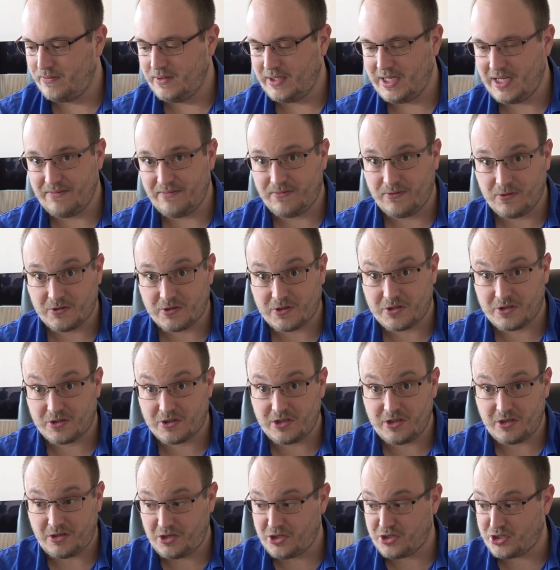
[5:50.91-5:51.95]
And for
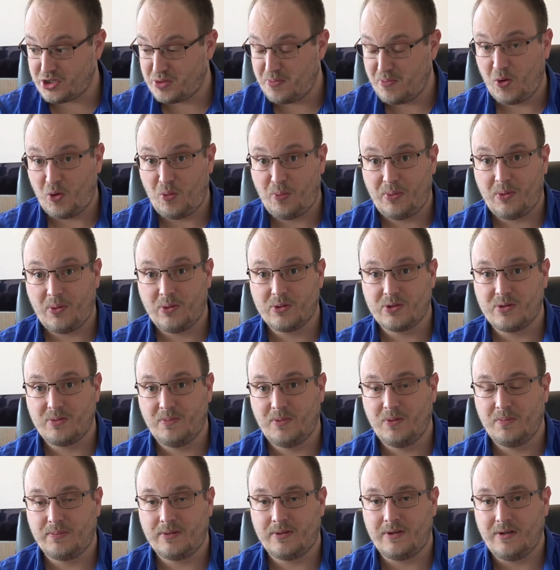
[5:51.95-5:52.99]
such a small
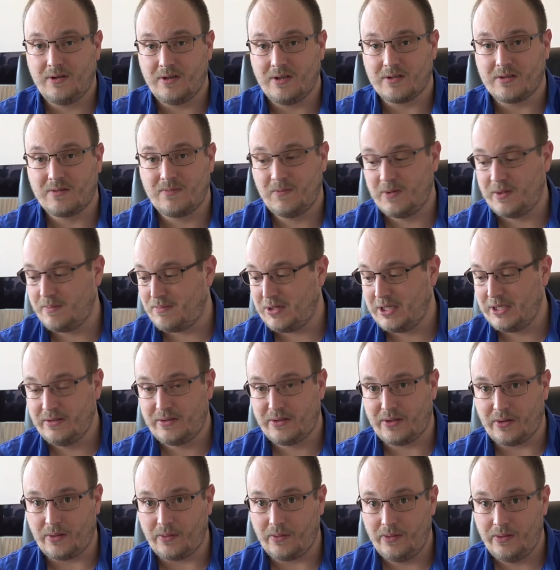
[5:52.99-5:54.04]
portable product with
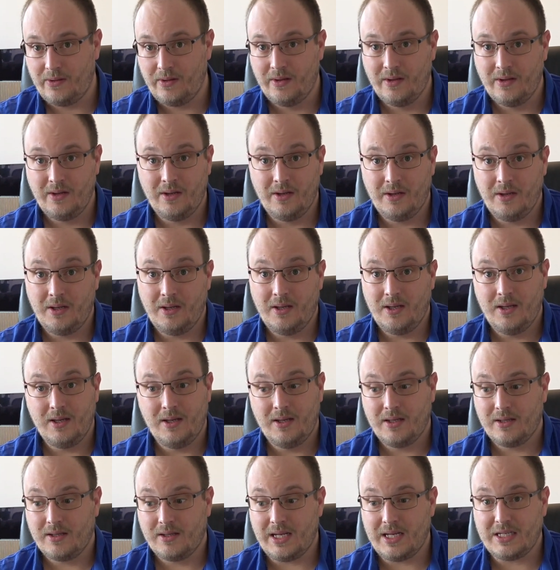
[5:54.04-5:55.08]
Bluetooth,
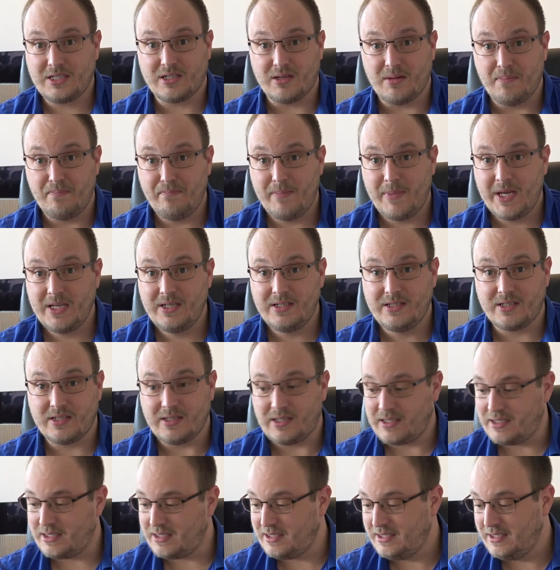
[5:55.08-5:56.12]
that's
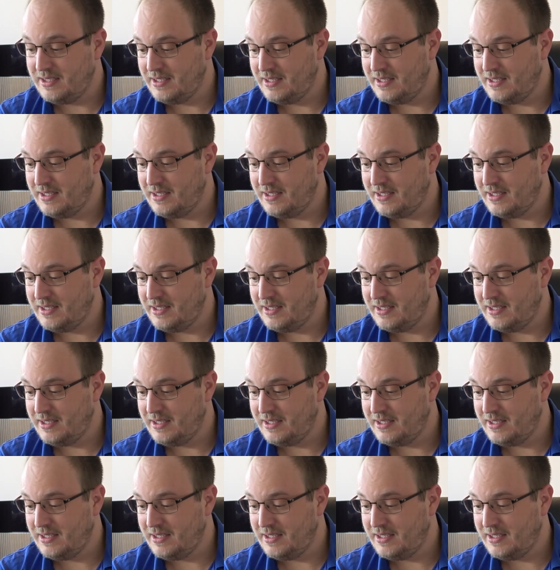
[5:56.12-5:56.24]
amazing.